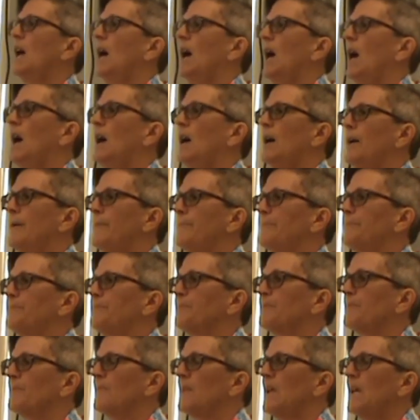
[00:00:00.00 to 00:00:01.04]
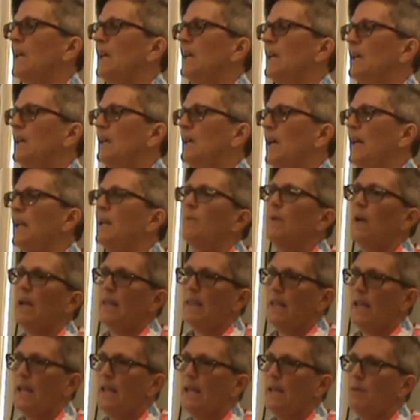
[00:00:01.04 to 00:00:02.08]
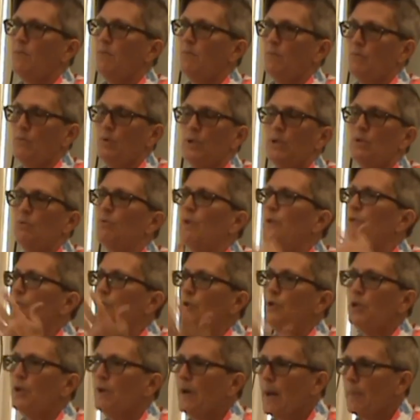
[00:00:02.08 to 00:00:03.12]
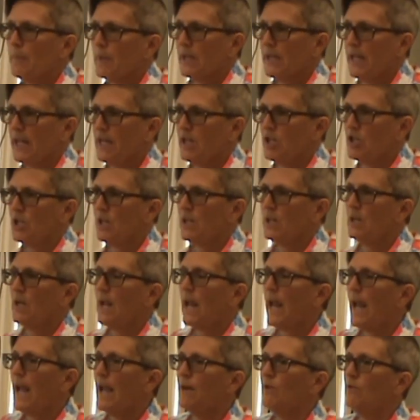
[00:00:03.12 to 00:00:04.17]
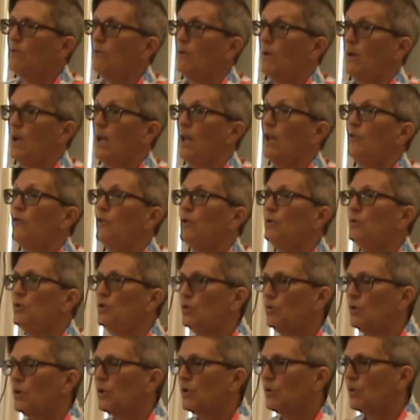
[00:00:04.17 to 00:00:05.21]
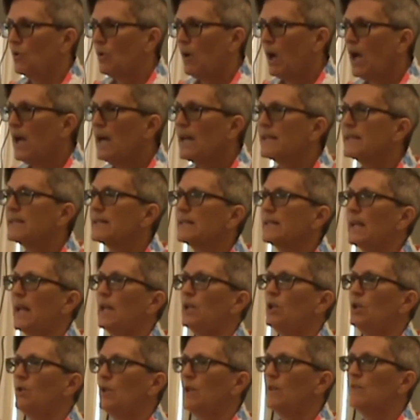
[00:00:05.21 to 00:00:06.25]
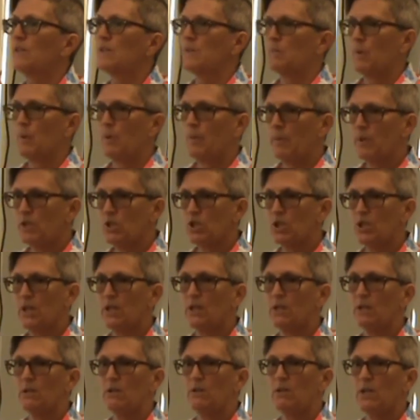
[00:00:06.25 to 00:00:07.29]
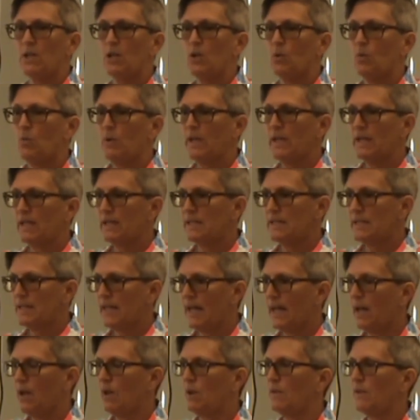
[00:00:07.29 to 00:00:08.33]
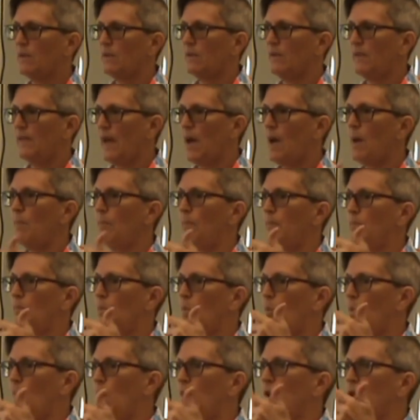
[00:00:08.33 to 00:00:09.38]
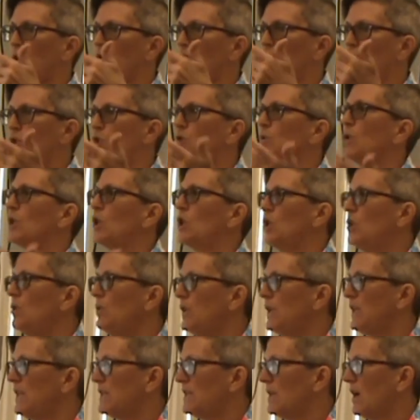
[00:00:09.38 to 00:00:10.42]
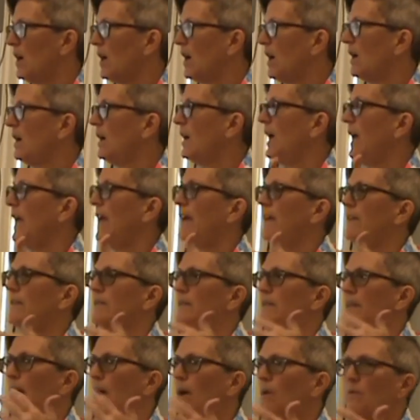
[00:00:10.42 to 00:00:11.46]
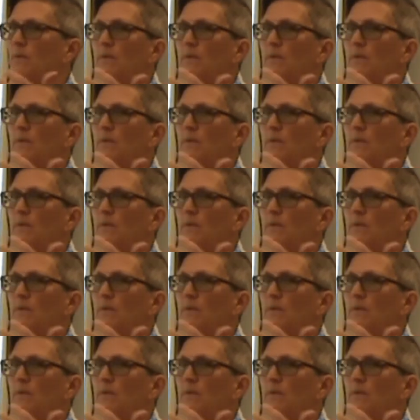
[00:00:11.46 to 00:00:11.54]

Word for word: um, anyway, they would review your application, and if you do it through us and you give us permission, you know, we can tell them what your visual acuities are, and that